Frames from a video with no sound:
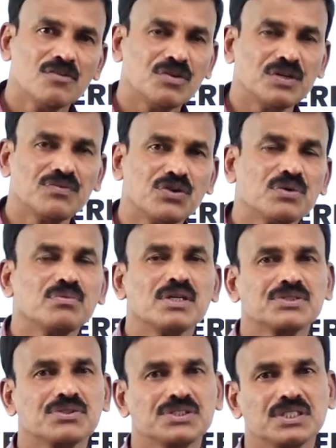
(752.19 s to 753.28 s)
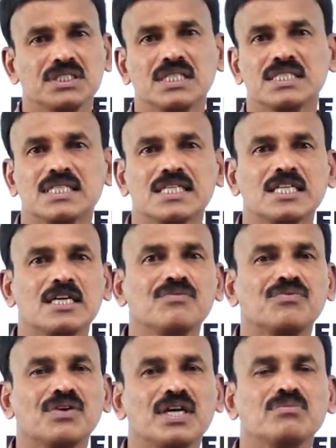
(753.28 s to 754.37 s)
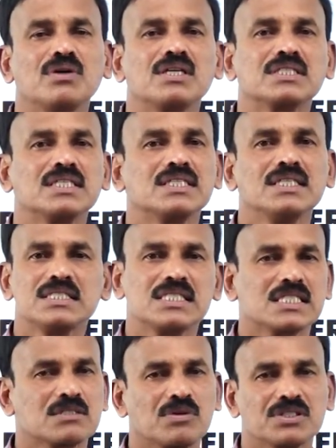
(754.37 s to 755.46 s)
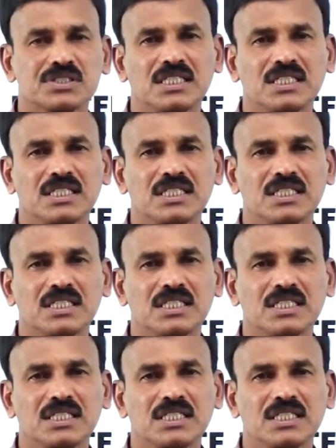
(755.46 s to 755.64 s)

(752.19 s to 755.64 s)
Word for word: one four marks question in essay type, five marks and a six marks.